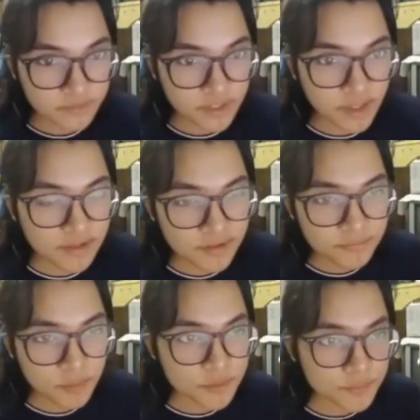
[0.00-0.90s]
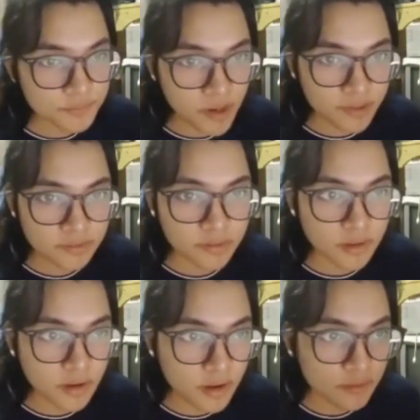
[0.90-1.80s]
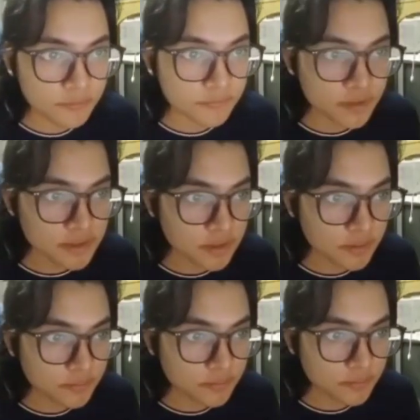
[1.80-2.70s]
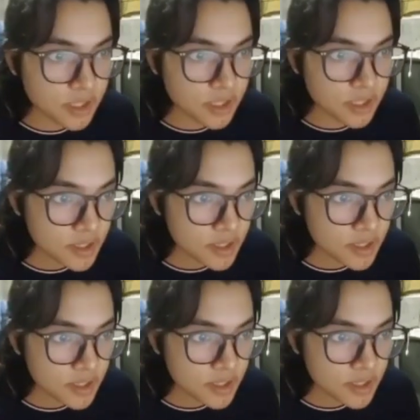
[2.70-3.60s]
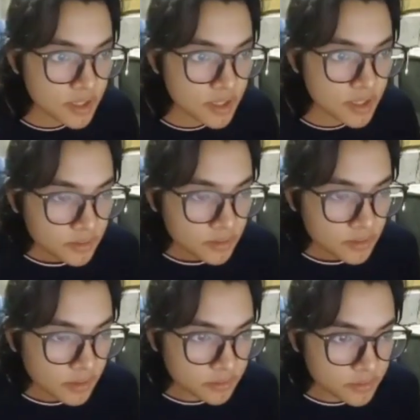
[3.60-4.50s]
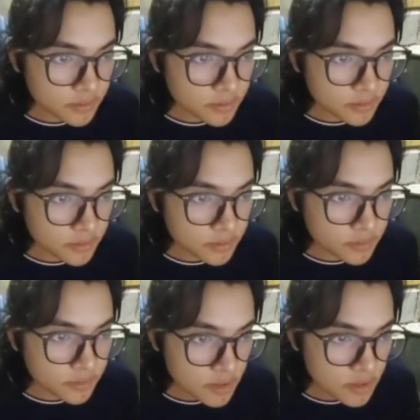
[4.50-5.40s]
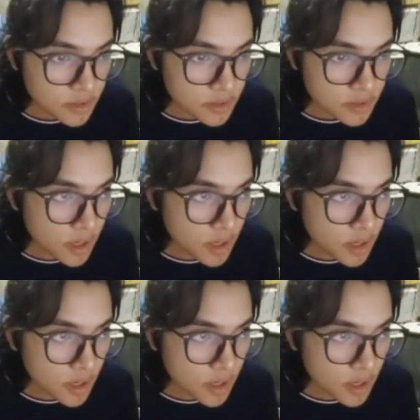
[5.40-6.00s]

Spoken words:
leftmost part of the subtree. The leftmost part of the subtree. Um,